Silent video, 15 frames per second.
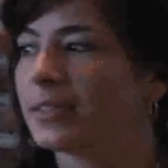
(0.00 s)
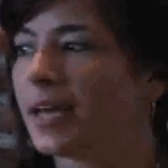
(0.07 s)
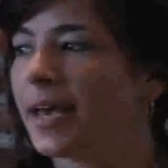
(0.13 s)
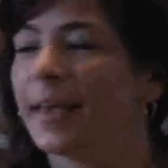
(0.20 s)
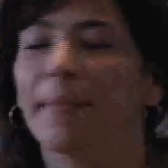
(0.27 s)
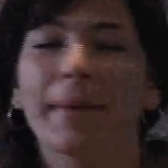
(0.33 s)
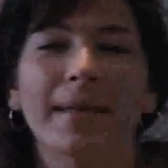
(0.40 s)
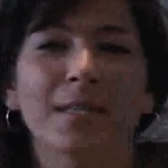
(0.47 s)
I
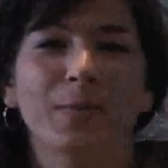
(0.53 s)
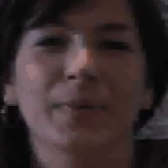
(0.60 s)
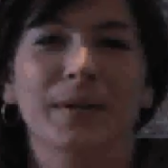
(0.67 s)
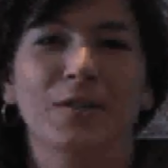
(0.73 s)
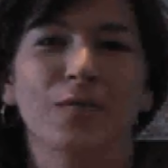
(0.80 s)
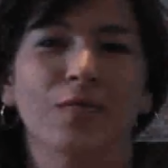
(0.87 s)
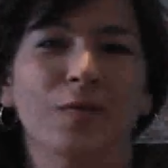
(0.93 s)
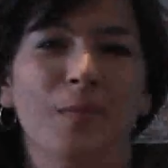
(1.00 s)
get my
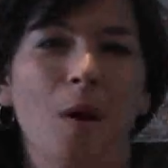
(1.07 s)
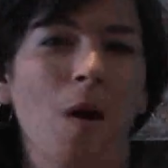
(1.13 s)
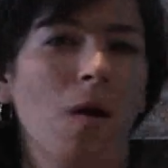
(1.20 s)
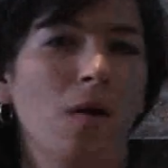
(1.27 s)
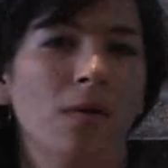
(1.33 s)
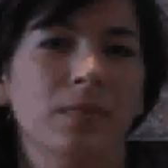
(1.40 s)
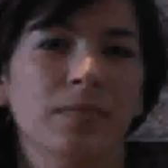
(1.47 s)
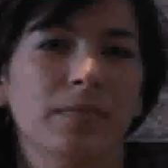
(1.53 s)
inspiration from
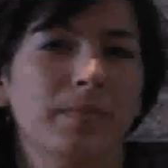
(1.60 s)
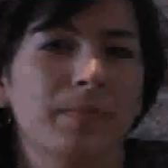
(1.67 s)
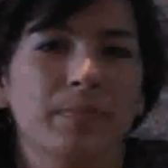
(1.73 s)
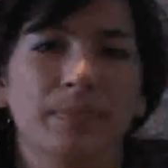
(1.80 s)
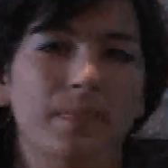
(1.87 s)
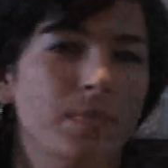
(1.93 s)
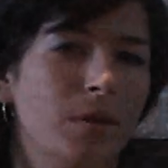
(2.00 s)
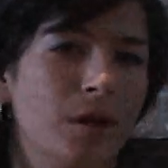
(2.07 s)
all,
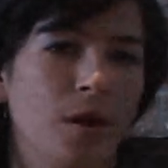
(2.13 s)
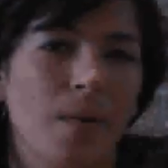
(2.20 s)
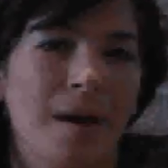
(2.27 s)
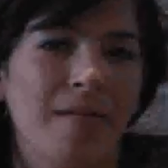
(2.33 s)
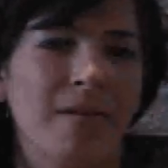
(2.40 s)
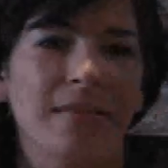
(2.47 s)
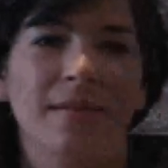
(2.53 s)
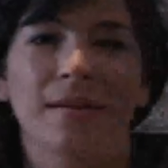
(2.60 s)
you know,
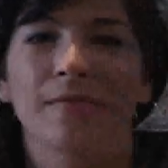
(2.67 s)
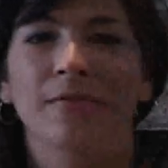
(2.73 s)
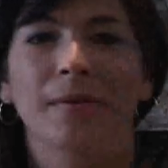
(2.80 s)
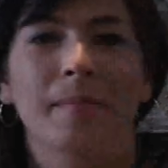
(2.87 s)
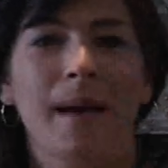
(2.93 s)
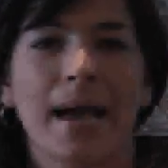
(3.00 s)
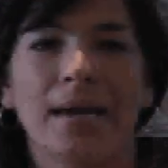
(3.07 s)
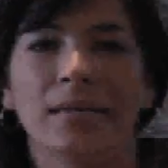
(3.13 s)
everything
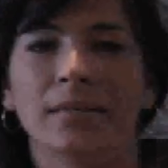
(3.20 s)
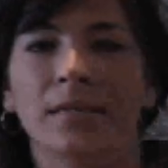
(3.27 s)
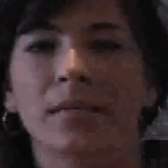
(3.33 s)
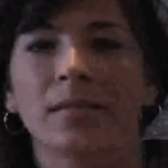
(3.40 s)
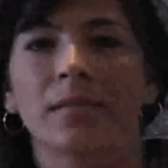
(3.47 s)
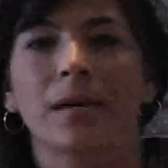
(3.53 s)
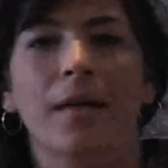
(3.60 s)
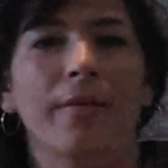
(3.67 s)
from
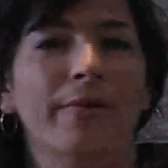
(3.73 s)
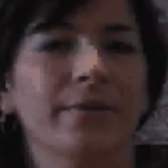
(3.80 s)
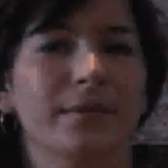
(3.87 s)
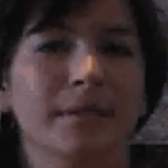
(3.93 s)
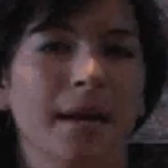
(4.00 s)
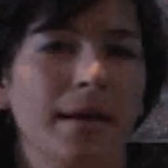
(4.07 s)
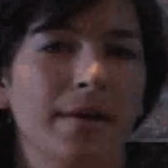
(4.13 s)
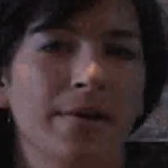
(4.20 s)
magazines to other
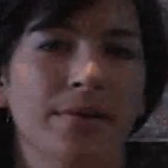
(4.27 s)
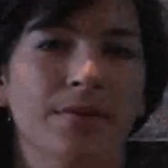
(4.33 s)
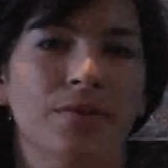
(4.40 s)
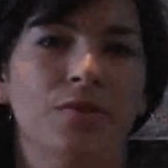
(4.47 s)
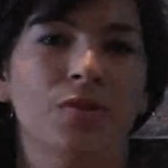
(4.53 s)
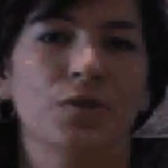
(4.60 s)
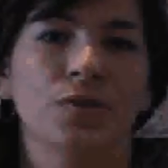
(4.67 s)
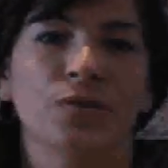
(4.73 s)

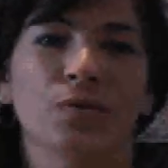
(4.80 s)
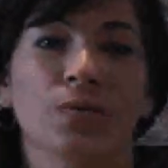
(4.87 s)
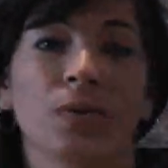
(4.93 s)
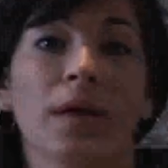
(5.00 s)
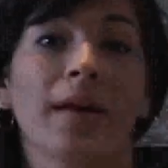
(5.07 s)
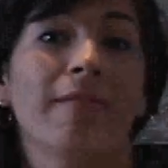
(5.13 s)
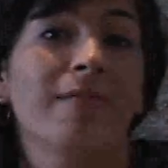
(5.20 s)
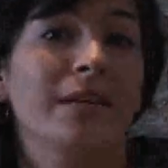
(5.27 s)
designers to a
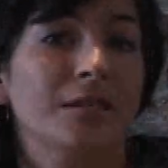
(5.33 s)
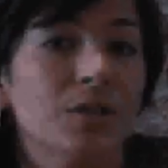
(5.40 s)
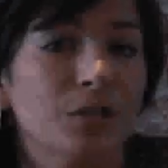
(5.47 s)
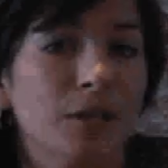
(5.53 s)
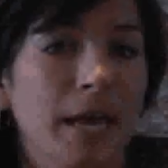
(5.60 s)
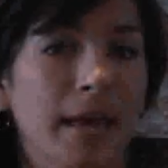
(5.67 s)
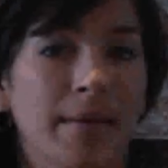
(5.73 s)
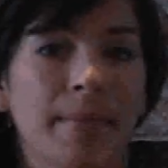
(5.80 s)
lot of
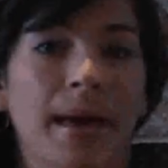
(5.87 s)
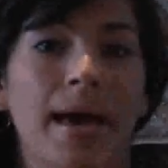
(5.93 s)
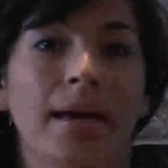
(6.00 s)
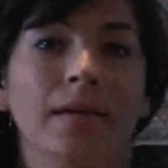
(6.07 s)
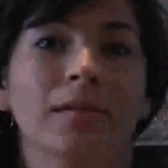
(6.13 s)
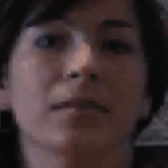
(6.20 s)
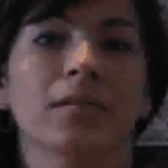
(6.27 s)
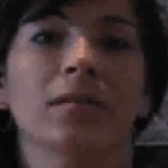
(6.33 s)
vintage
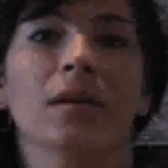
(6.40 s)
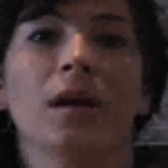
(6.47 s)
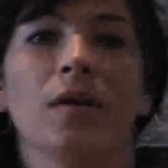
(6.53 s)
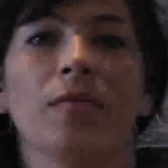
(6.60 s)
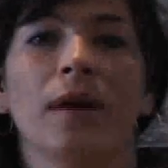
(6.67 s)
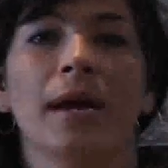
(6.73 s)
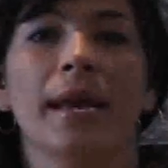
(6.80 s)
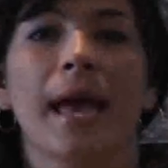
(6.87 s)
handbags.
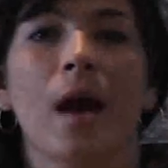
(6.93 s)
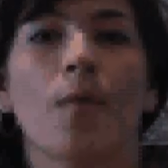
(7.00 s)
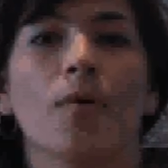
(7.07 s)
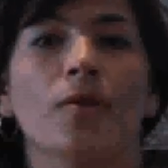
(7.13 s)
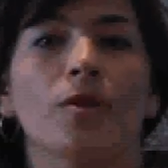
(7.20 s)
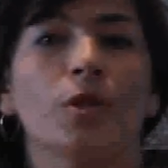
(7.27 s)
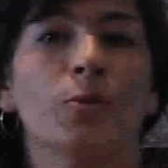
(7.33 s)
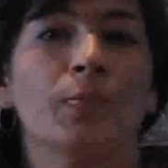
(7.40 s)
Right now
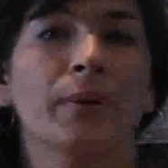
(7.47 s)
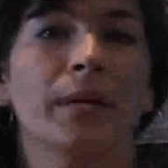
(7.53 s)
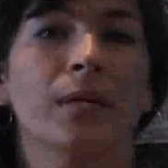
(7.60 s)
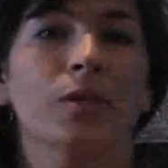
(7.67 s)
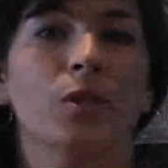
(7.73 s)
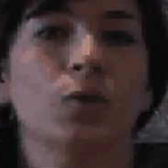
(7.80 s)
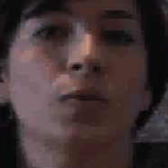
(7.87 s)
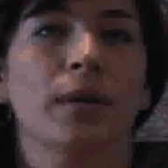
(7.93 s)
with
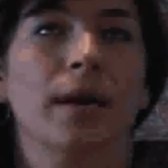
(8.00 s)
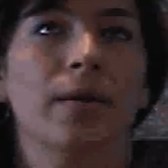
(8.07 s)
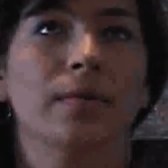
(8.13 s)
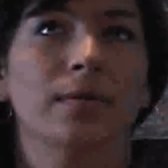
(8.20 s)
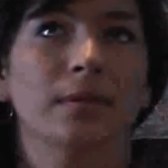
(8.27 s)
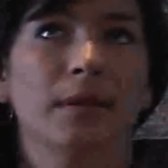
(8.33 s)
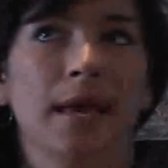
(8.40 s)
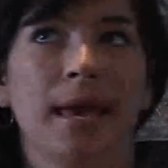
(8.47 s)
spring
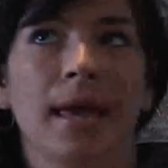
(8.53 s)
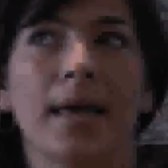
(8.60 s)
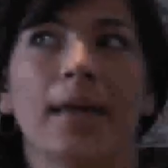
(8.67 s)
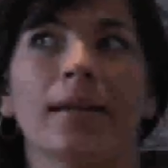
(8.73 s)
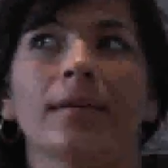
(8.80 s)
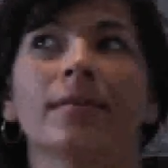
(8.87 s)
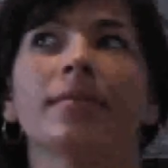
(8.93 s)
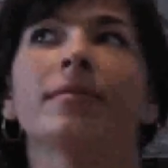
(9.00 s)

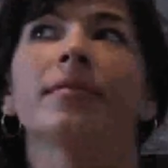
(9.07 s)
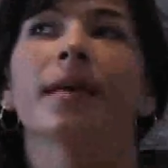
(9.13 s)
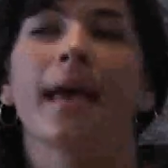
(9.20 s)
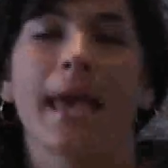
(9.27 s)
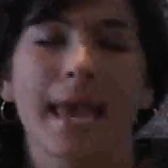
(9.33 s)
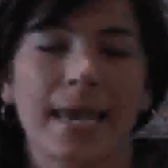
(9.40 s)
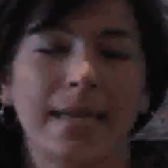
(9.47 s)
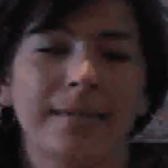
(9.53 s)

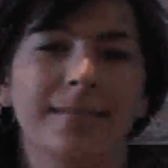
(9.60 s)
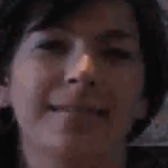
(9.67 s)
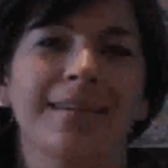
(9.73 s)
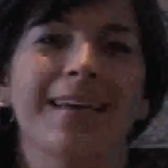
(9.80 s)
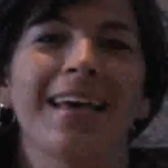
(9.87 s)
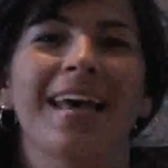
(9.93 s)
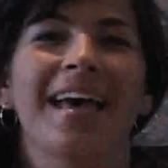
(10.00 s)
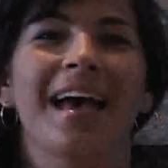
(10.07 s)
2008,
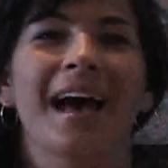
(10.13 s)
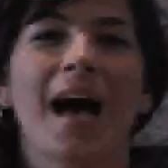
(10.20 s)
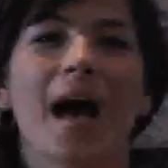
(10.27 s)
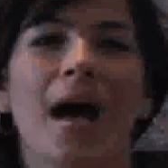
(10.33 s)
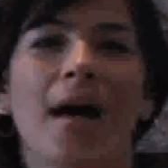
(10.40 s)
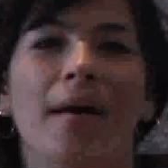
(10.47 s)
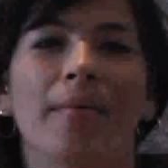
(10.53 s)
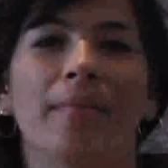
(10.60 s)

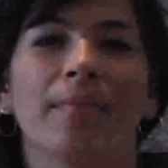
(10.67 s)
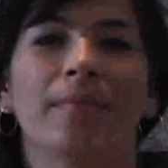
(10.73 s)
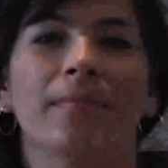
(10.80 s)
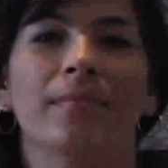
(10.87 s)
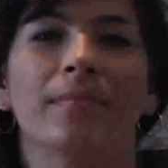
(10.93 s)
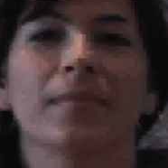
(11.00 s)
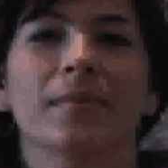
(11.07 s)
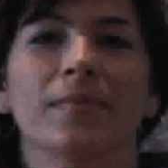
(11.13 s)

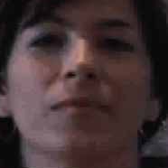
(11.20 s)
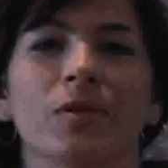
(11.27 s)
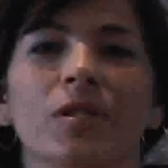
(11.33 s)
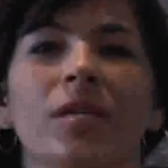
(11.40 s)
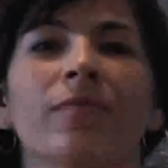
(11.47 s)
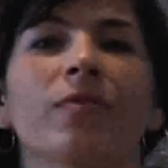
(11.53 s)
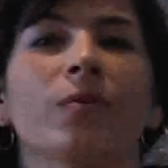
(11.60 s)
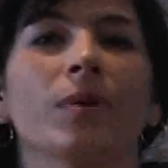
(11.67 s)
just
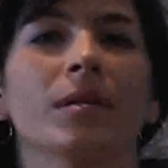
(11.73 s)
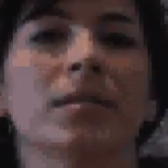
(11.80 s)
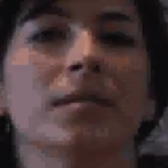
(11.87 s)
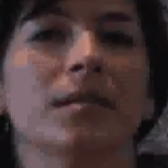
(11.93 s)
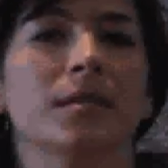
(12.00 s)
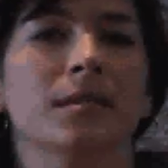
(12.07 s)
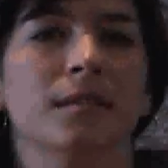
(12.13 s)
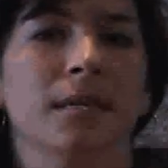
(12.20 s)

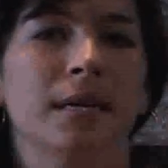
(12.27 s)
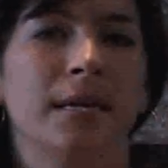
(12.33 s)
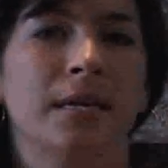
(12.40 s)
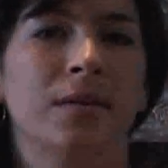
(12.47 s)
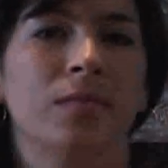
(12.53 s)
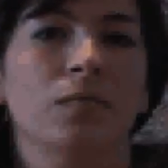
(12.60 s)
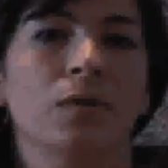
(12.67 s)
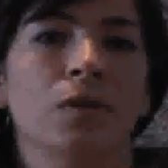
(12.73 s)
influences
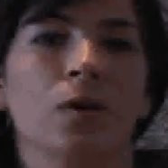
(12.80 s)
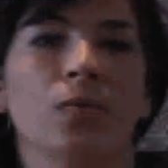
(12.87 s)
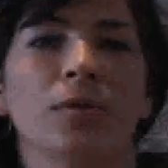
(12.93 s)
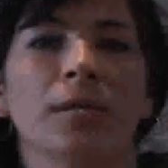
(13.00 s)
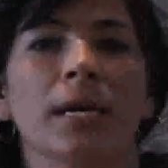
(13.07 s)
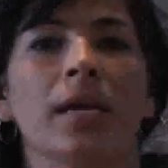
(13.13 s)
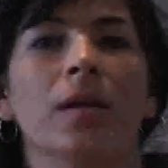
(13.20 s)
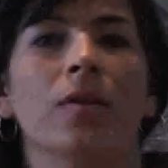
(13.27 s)
in, you know,
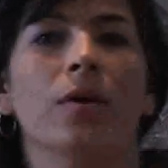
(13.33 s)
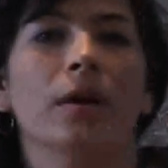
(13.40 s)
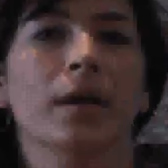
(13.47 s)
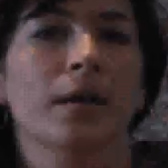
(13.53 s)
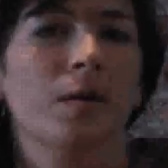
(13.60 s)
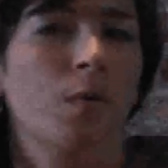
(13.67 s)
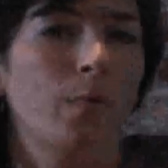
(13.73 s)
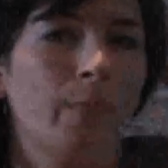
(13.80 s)
taking a look
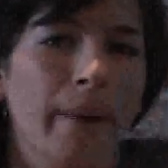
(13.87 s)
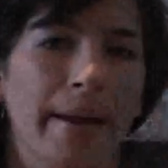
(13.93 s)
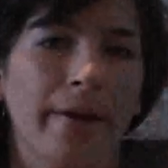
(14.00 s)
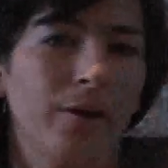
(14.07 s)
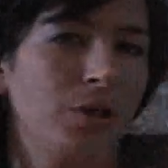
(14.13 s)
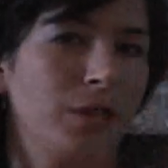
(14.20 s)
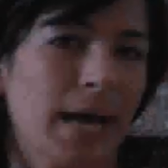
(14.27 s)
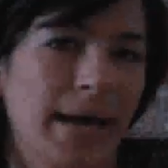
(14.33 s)
at old
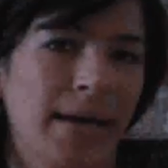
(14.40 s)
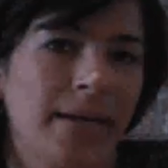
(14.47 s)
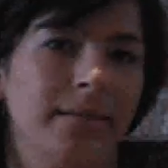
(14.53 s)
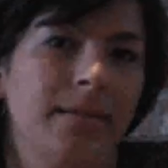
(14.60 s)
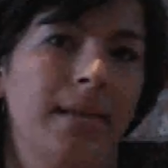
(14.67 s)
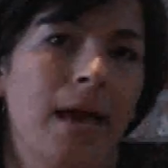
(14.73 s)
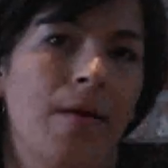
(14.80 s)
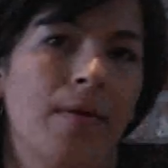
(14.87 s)
biker jackets and how